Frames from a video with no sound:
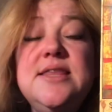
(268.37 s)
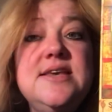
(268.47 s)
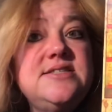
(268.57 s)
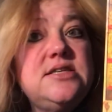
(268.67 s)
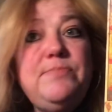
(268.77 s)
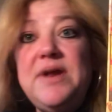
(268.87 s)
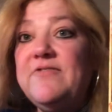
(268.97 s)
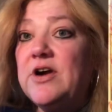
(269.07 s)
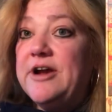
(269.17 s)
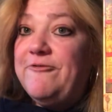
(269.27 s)
This has been a
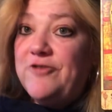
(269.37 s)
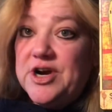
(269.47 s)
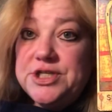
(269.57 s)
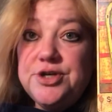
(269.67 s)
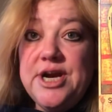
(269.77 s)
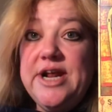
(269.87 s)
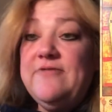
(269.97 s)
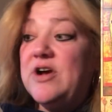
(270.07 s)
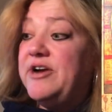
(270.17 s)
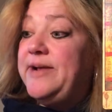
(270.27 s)
very
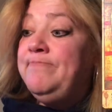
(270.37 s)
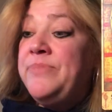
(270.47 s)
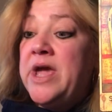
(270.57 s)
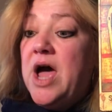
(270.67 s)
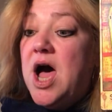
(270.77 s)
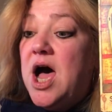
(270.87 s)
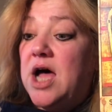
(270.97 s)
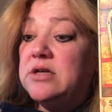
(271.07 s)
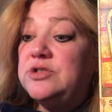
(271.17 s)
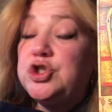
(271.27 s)
frustrating, very
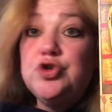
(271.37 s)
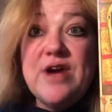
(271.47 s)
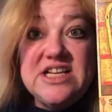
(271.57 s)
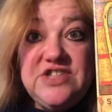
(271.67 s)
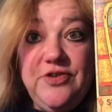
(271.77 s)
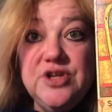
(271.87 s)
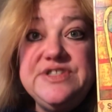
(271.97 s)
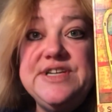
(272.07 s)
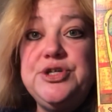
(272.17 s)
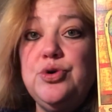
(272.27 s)
uh, stressful
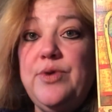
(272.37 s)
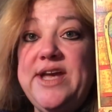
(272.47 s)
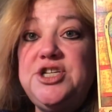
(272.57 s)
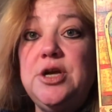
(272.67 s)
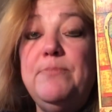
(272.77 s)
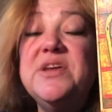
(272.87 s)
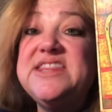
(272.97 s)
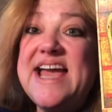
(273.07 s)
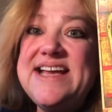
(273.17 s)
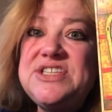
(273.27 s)
situation,
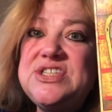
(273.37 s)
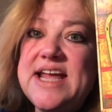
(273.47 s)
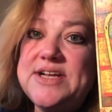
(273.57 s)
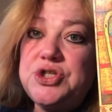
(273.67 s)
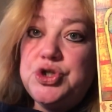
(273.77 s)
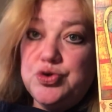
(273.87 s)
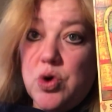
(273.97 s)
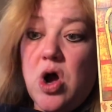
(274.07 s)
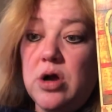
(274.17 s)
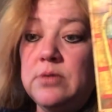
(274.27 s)
but they stayed
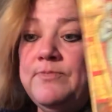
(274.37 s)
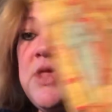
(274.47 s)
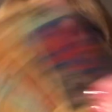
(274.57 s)
strong.